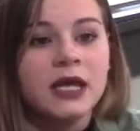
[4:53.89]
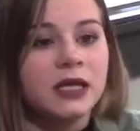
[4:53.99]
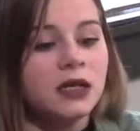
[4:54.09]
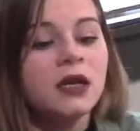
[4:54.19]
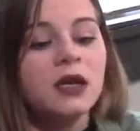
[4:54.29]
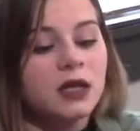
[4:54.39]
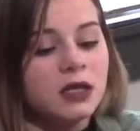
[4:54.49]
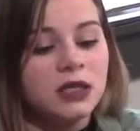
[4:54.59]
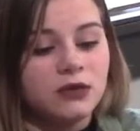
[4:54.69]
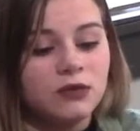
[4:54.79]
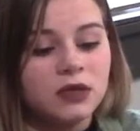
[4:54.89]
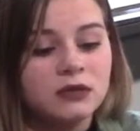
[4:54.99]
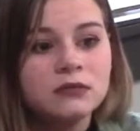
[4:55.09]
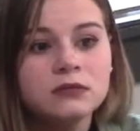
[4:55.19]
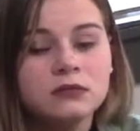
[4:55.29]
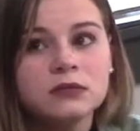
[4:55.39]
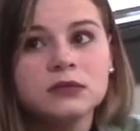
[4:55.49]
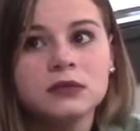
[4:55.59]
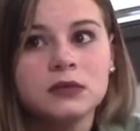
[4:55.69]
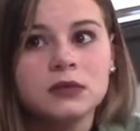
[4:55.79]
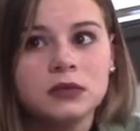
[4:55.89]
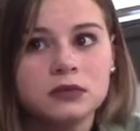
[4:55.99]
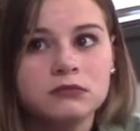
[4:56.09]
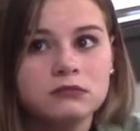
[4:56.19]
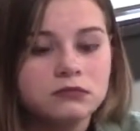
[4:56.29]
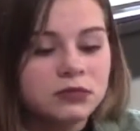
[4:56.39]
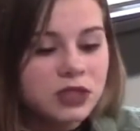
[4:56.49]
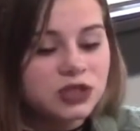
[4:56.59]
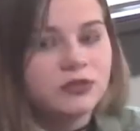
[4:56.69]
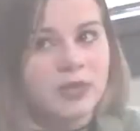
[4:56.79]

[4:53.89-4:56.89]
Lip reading: And he would teach